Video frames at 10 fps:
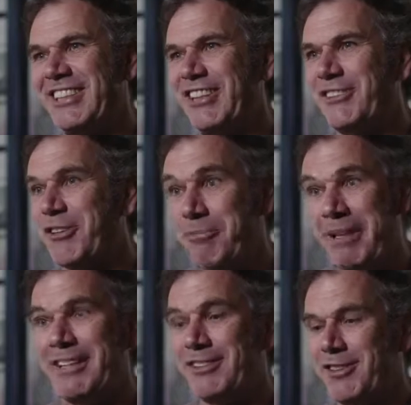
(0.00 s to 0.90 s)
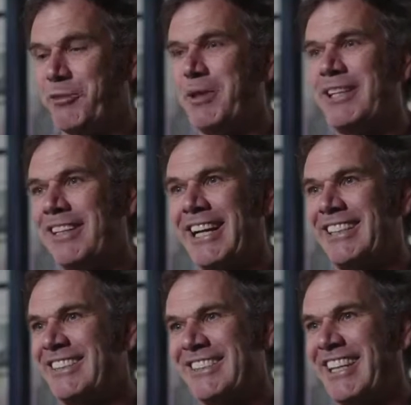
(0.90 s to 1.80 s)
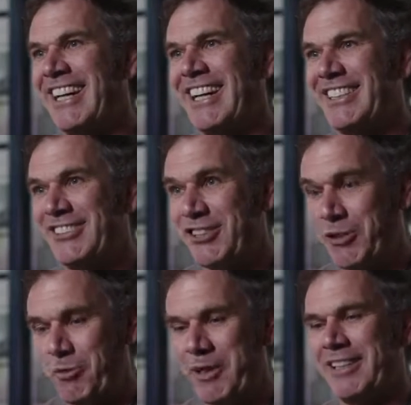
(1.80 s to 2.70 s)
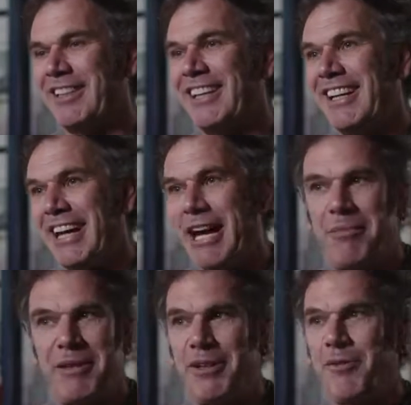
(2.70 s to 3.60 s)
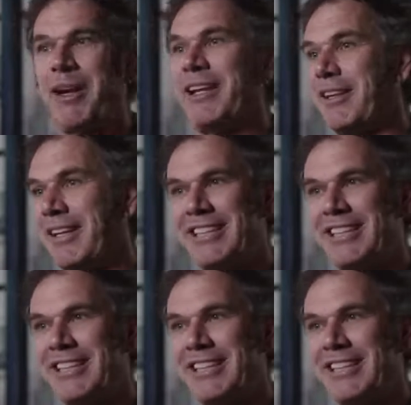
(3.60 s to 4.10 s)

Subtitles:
you know, compared to the wheel guns now and to the wheel hub and the way the